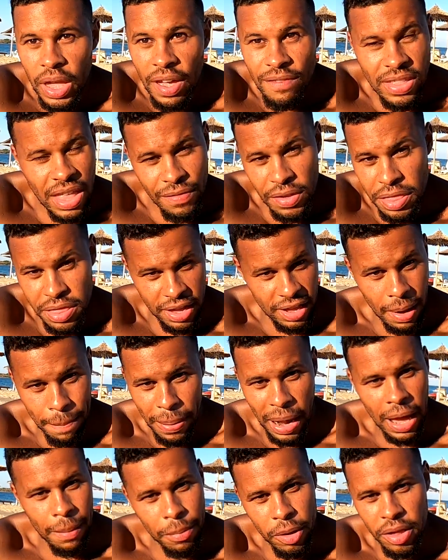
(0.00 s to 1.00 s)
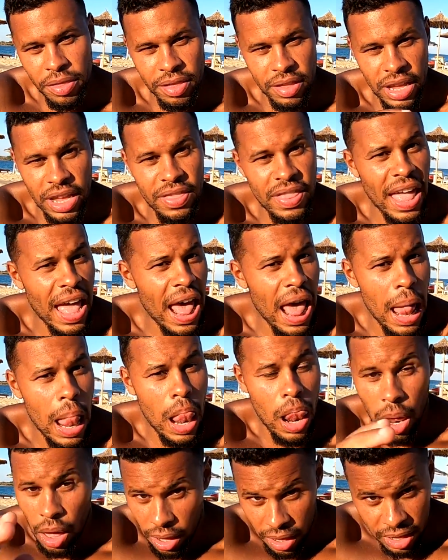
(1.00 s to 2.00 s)
have never seen a black person in their
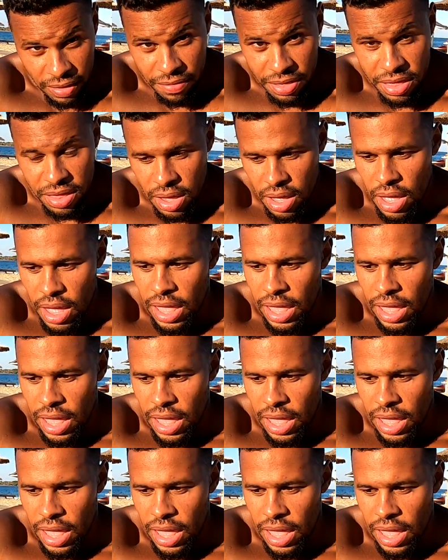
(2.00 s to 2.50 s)
lives.